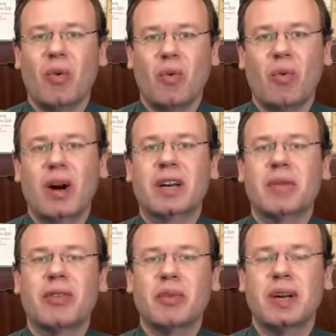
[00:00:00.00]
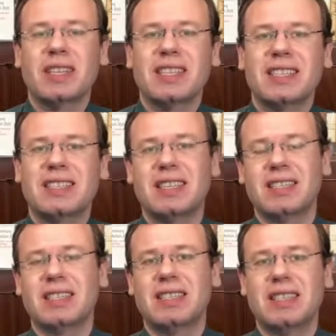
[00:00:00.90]
Welcome everybody.
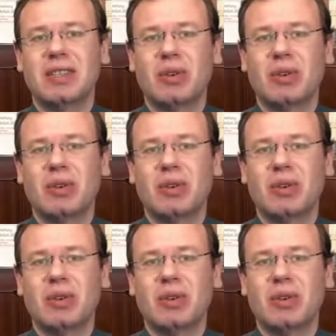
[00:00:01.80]
Since